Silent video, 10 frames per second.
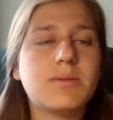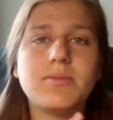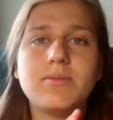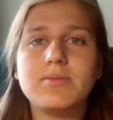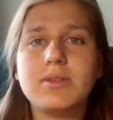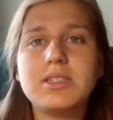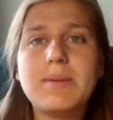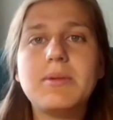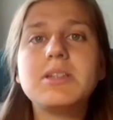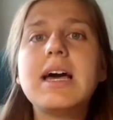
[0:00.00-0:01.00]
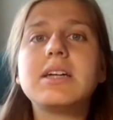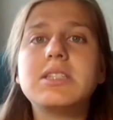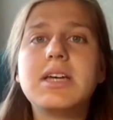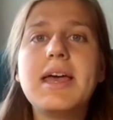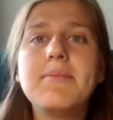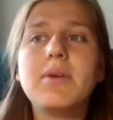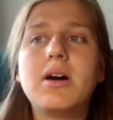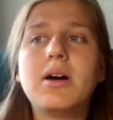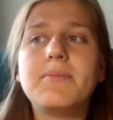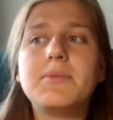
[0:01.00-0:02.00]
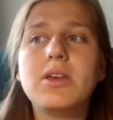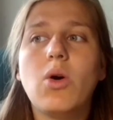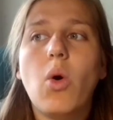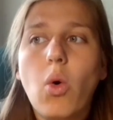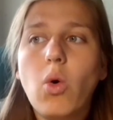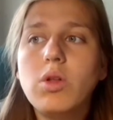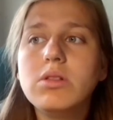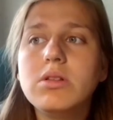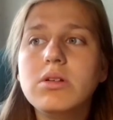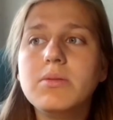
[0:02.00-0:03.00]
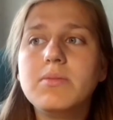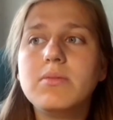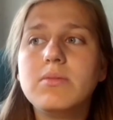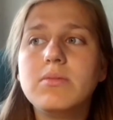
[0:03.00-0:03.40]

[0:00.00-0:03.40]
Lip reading: at some exact time, they all